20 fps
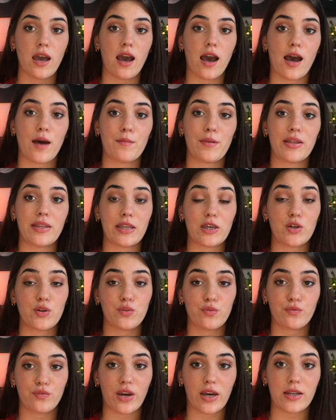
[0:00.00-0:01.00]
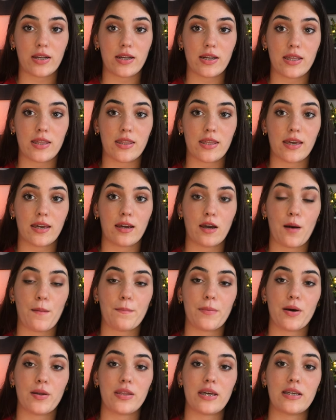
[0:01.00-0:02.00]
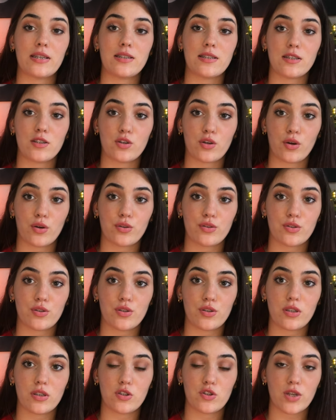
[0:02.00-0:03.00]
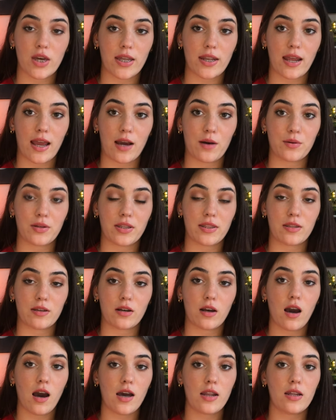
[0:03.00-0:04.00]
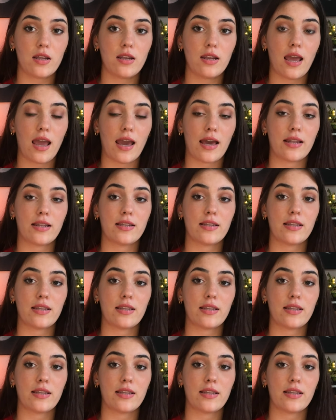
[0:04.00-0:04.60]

um, and they couldn't find anything, but they did go to the shed out in the garden, and